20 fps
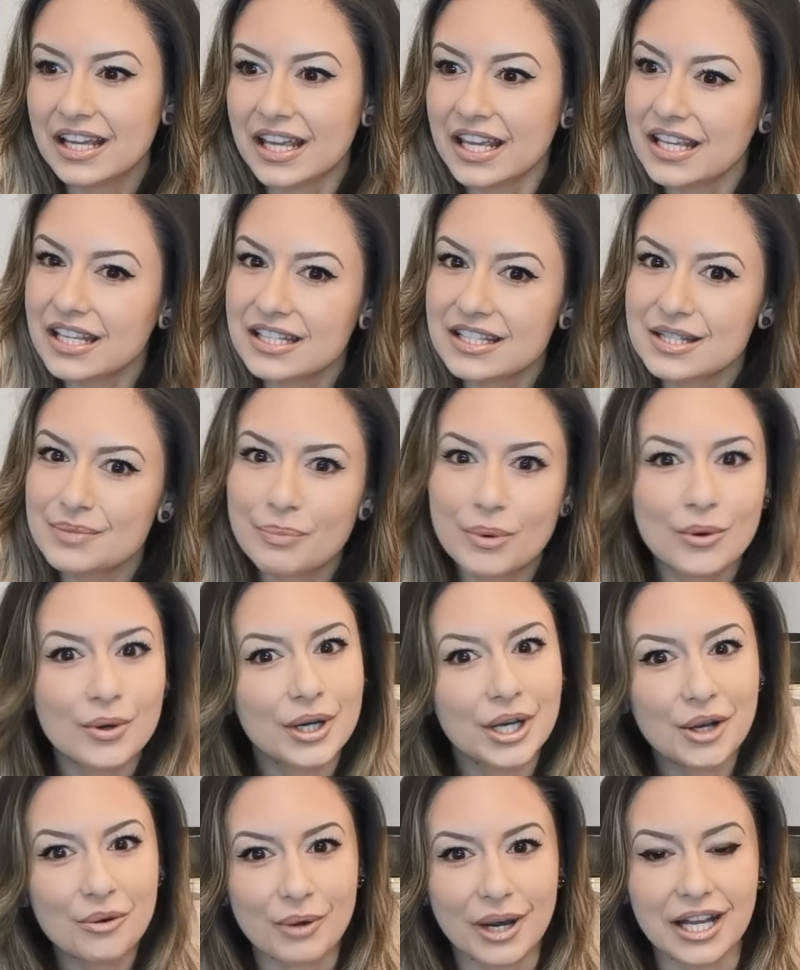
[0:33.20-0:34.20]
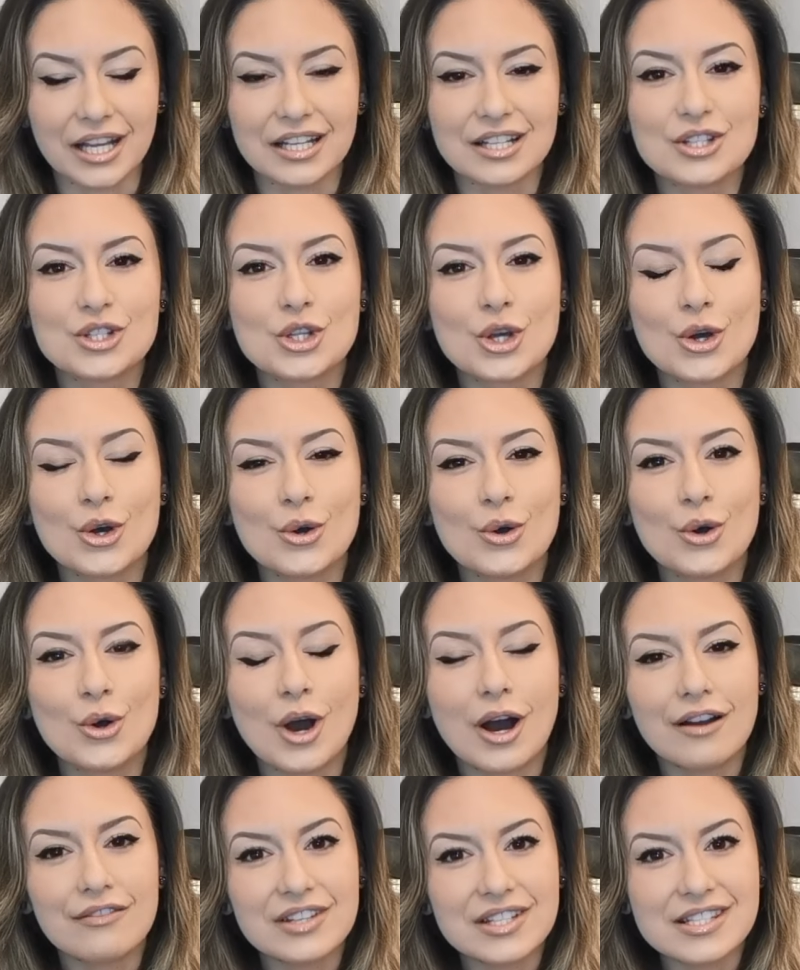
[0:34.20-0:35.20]
it's pouring rain. So
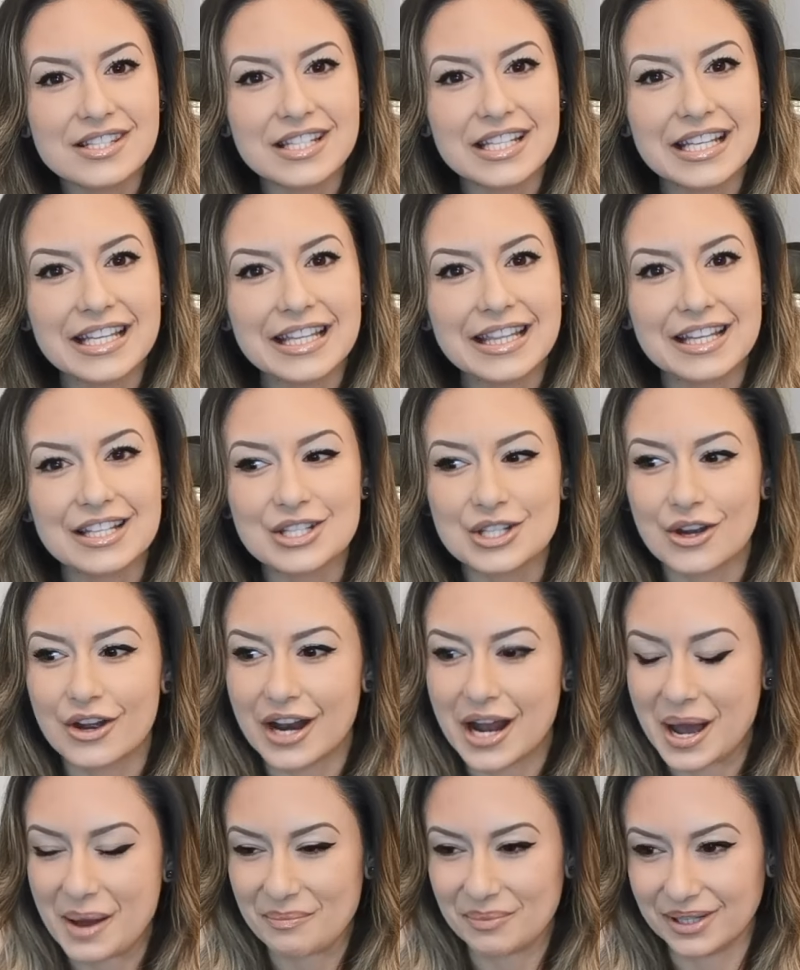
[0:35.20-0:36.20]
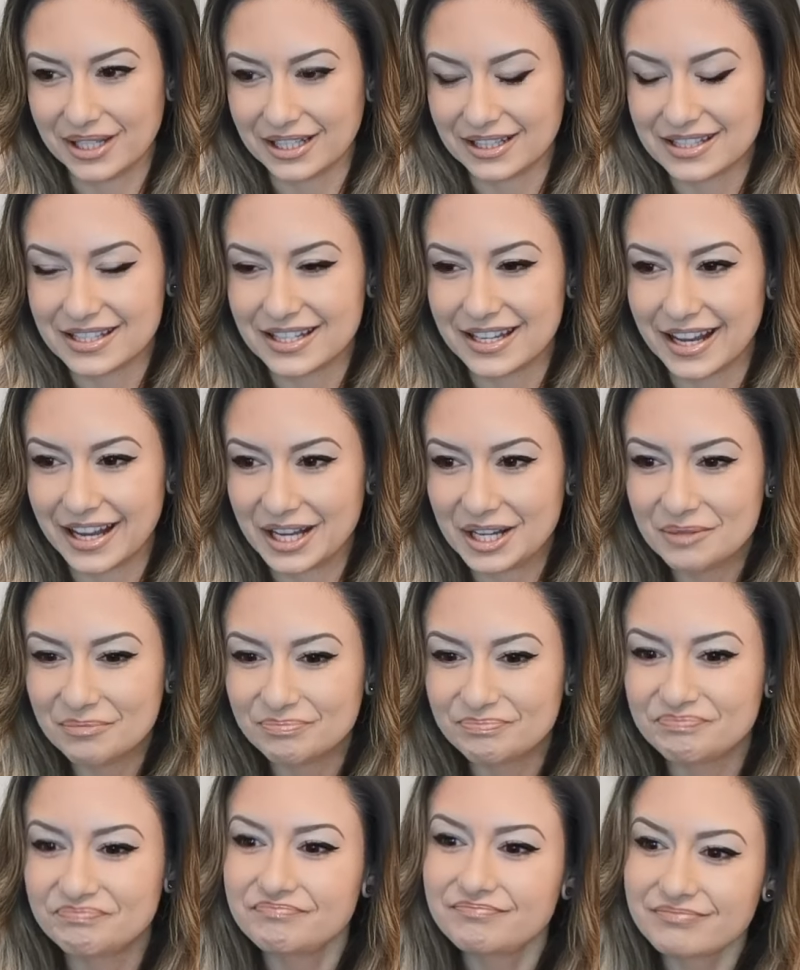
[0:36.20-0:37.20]
obviously that's not happening today.
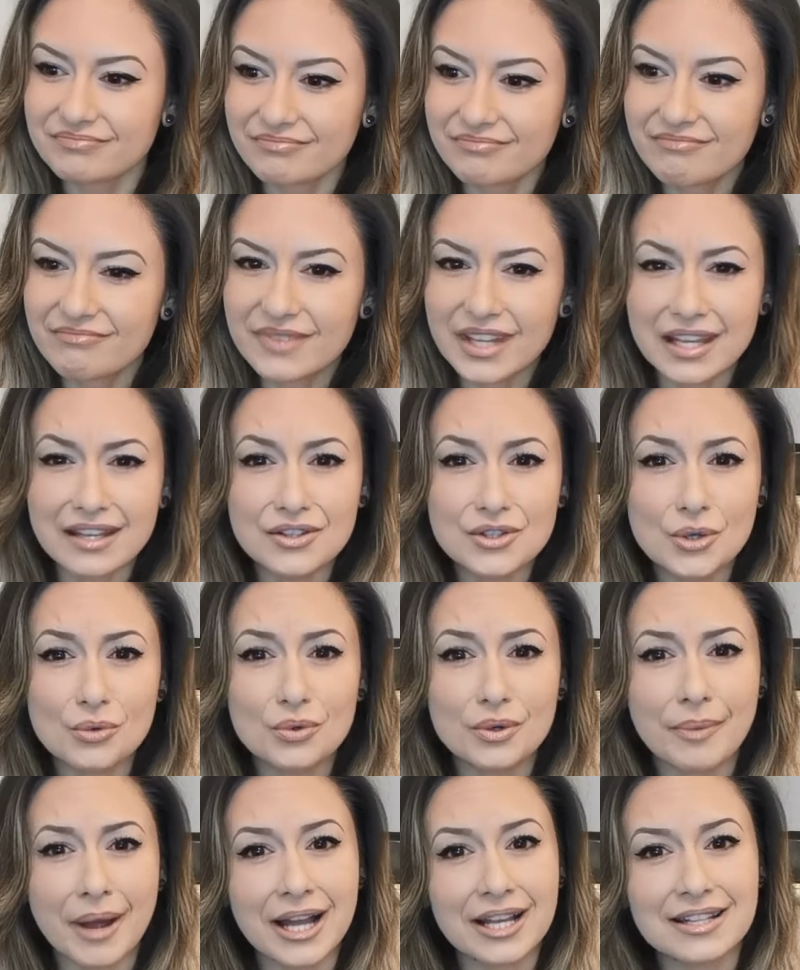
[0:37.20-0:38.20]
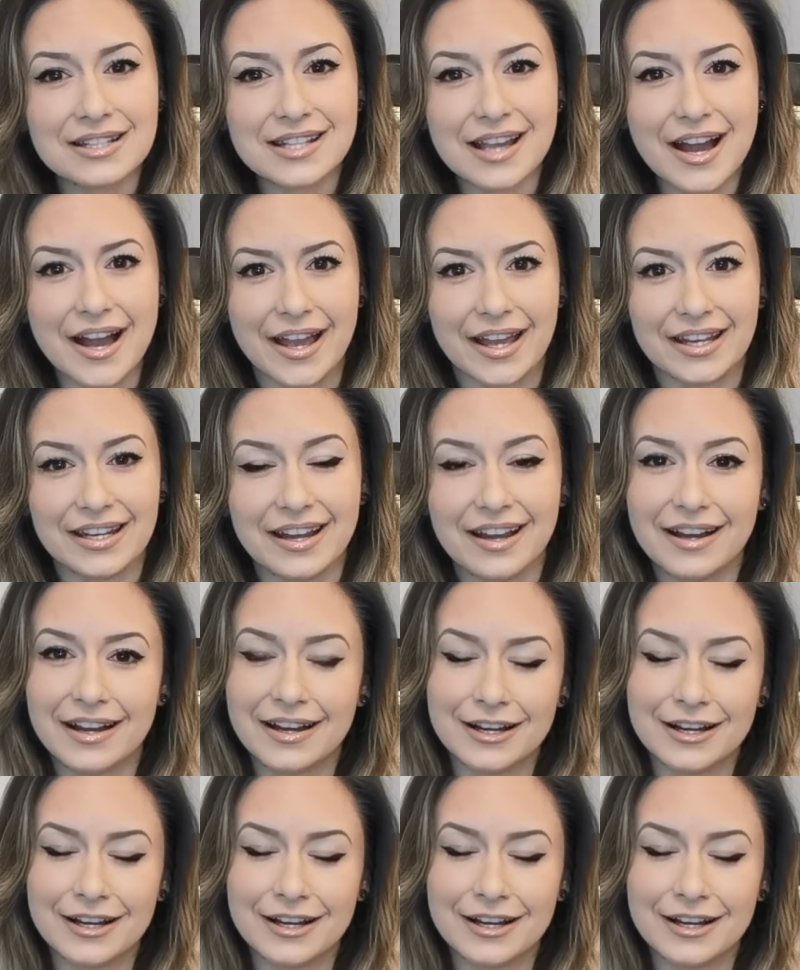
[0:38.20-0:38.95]
And so we're back inside.